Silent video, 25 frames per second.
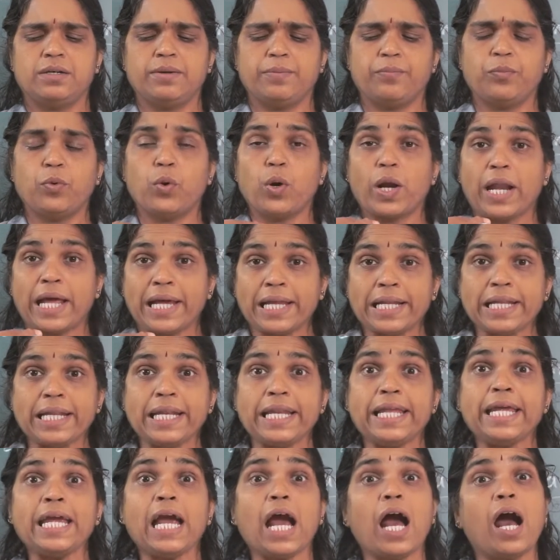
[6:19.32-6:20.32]

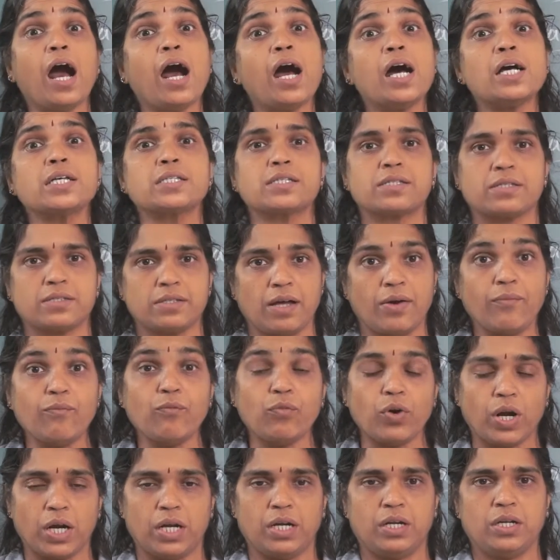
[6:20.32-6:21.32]
politely asks
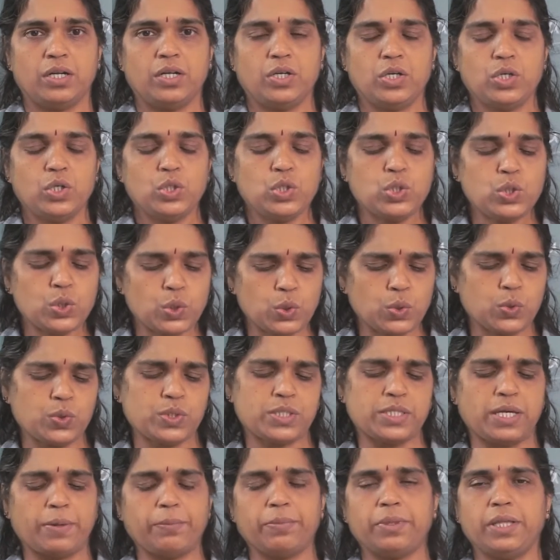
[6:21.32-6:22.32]
someone to do
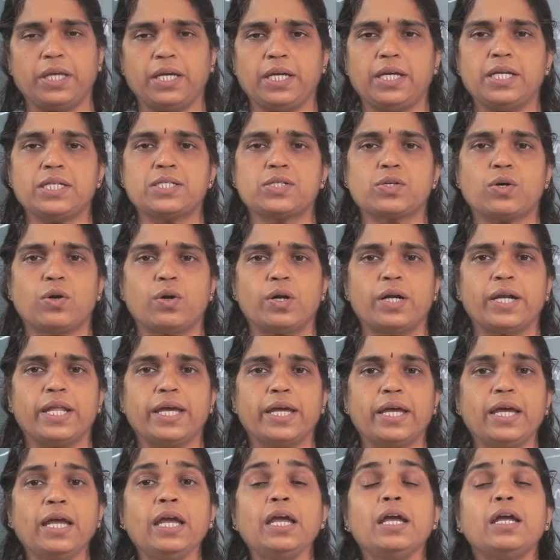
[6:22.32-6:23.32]
something is called
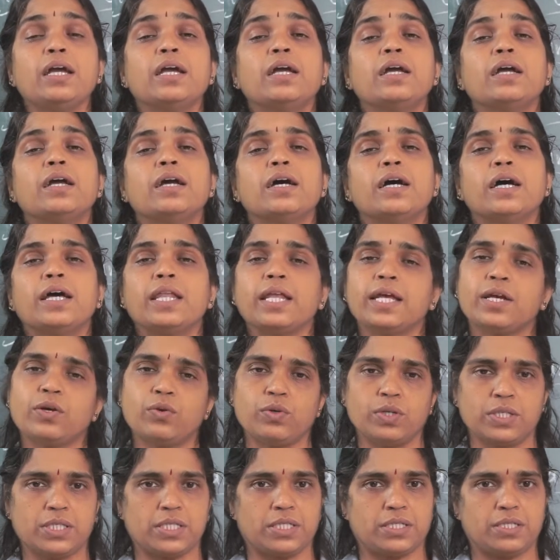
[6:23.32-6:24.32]
a
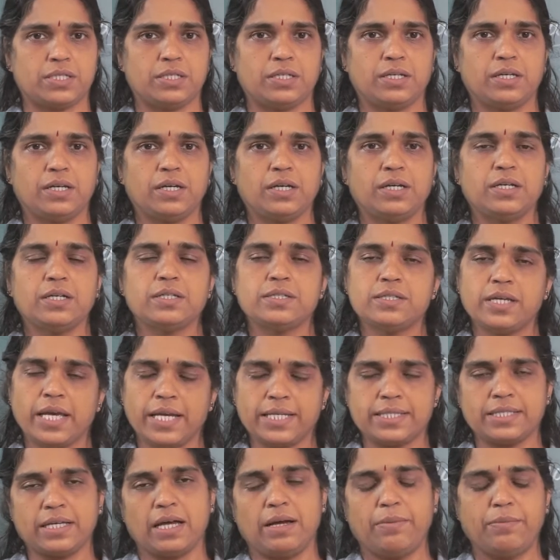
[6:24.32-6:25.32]
request.
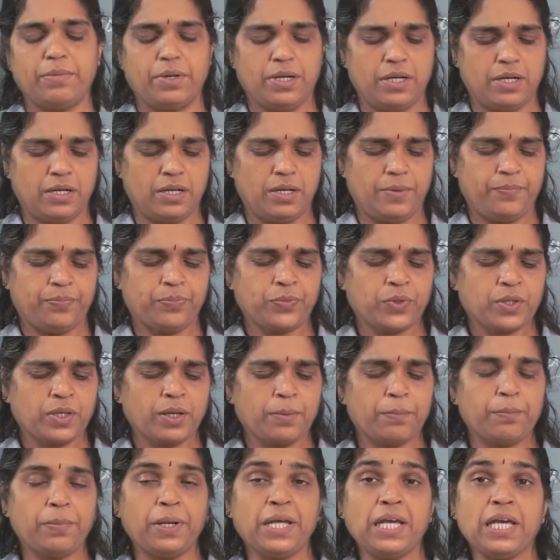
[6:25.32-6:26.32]
Example:
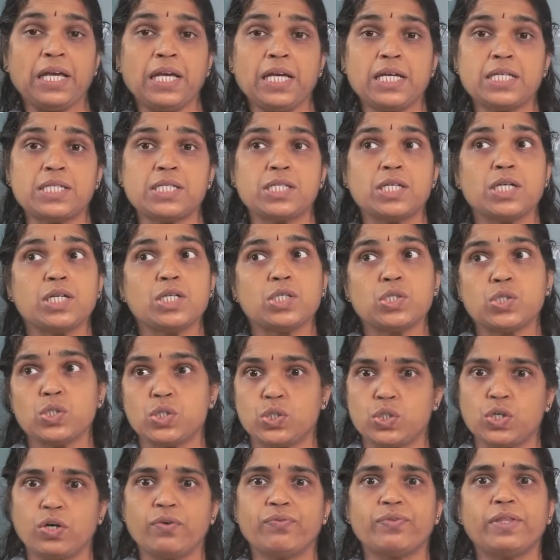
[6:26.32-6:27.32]
please
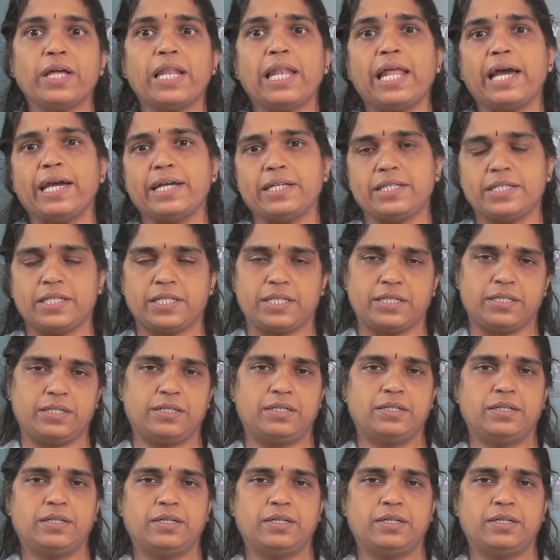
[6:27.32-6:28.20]
switch off the light.